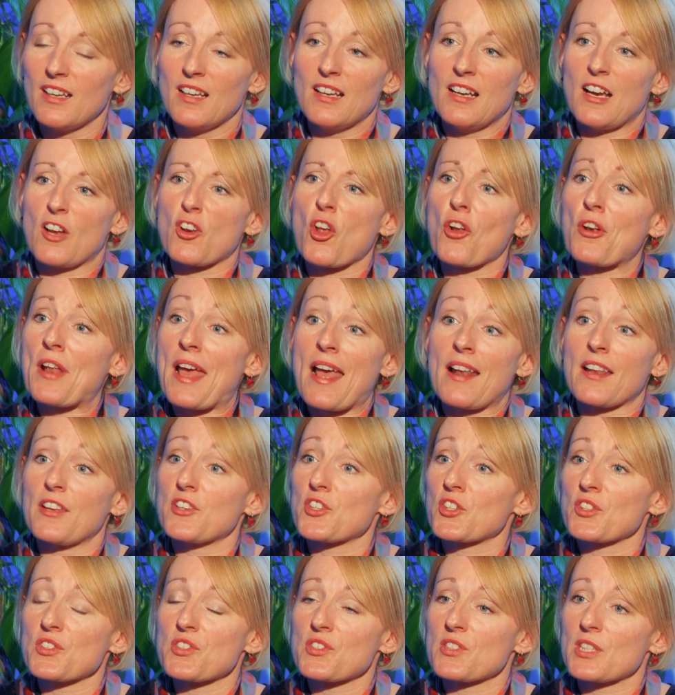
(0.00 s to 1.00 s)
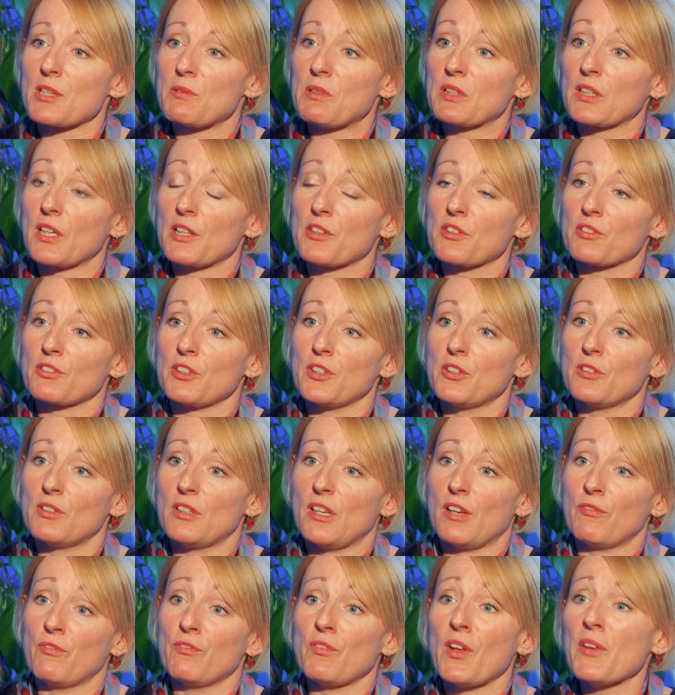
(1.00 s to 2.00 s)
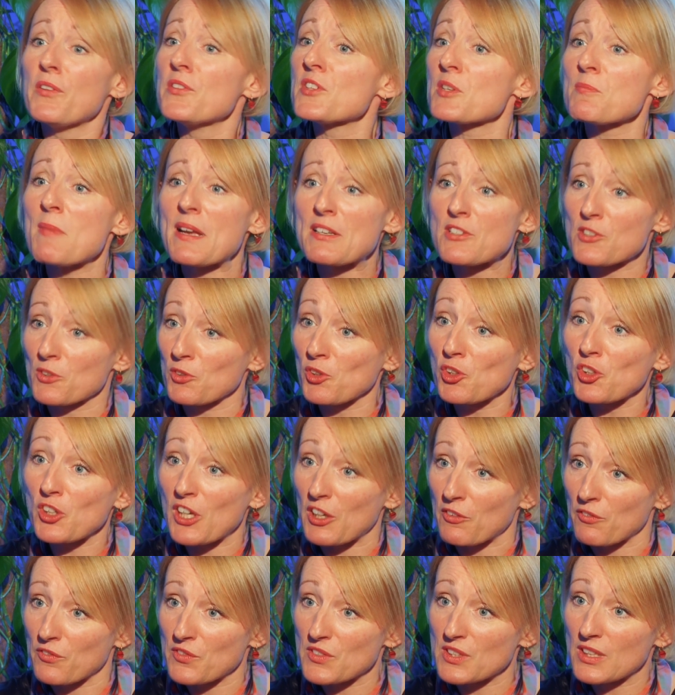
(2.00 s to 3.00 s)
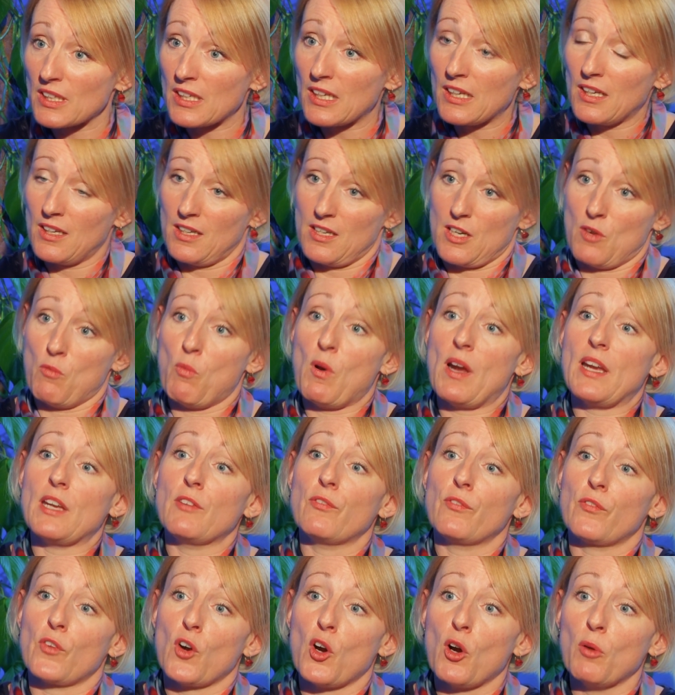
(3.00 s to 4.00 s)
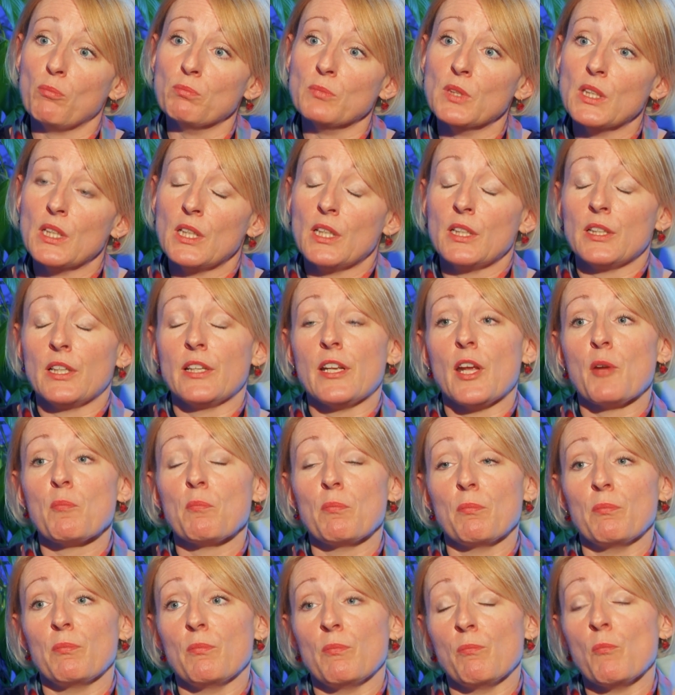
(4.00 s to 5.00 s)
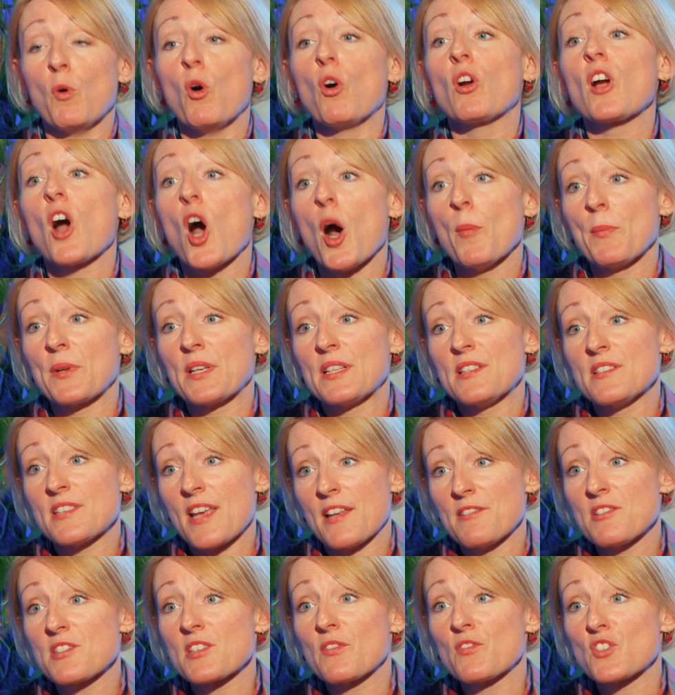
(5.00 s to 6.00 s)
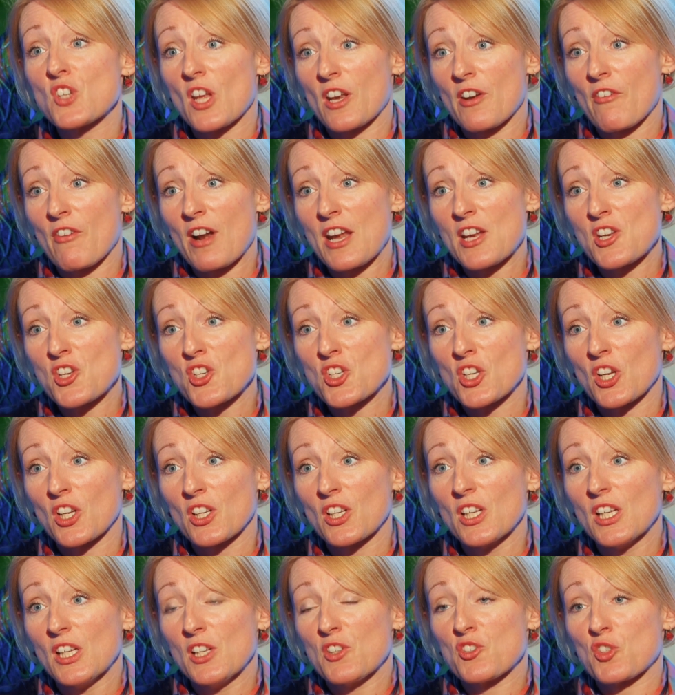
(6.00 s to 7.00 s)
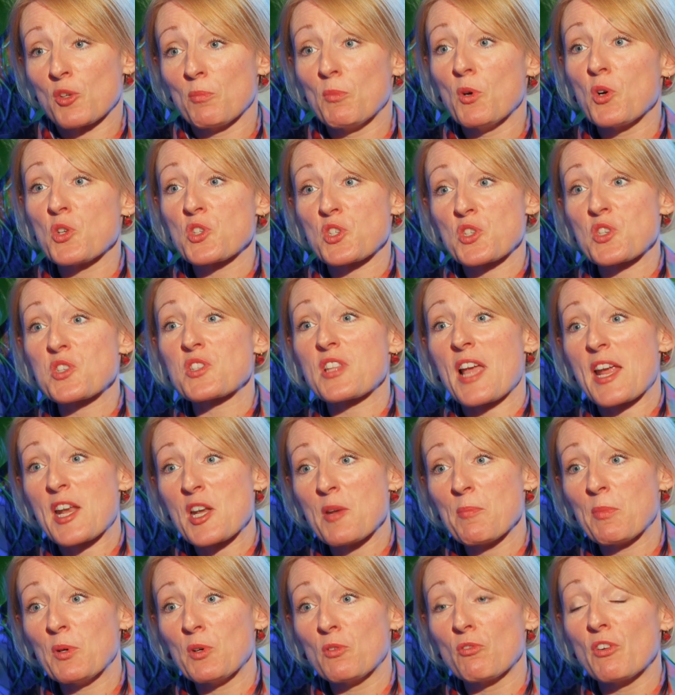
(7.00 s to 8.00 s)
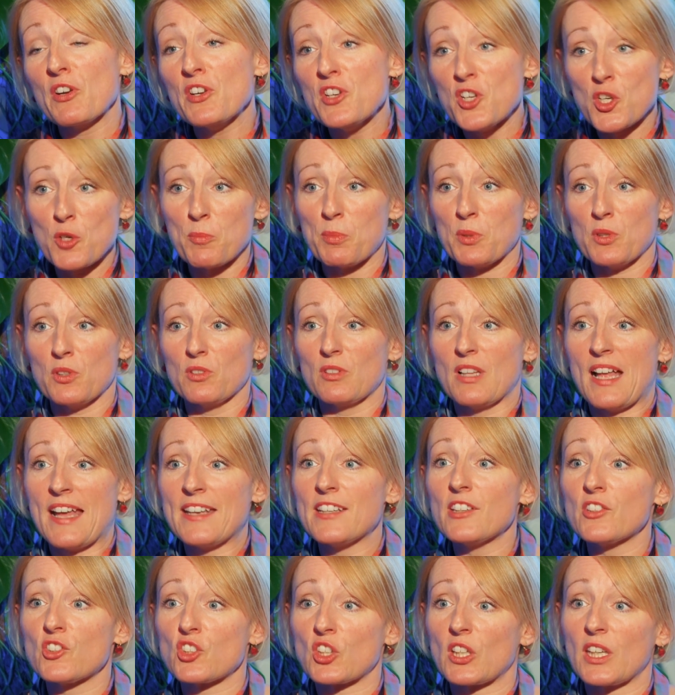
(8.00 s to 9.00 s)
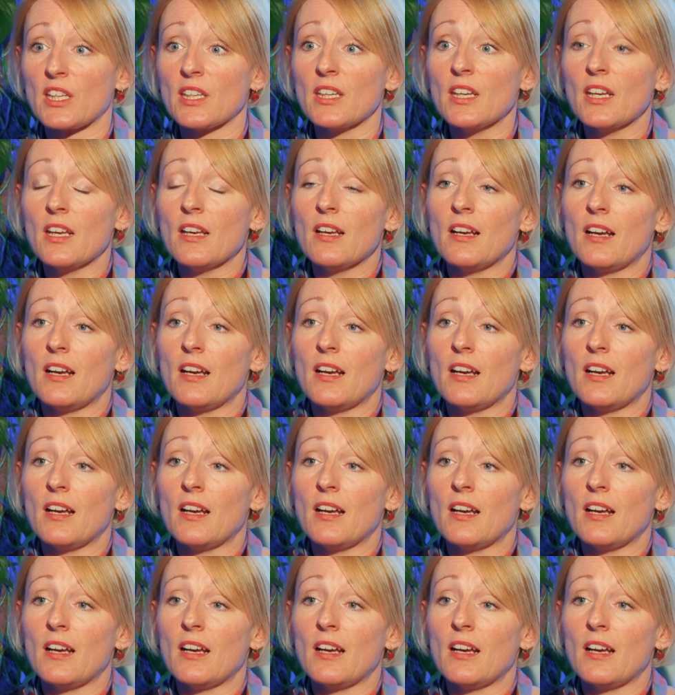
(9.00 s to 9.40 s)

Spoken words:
And on electricity, we're going through a fundamental shift away from, you know, more carbon intensive generation to more sustainable renewable energy.